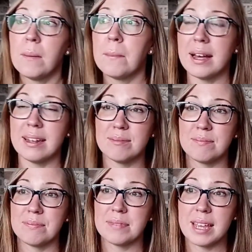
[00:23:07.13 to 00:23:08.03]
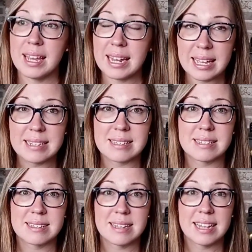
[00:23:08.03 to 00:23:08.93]
But it
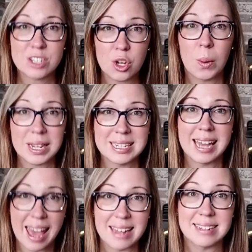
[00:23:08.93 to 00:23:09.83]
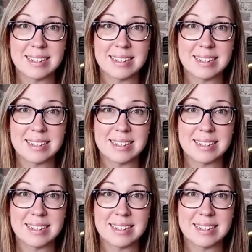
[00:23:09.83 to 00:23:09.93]
is. It's going to end.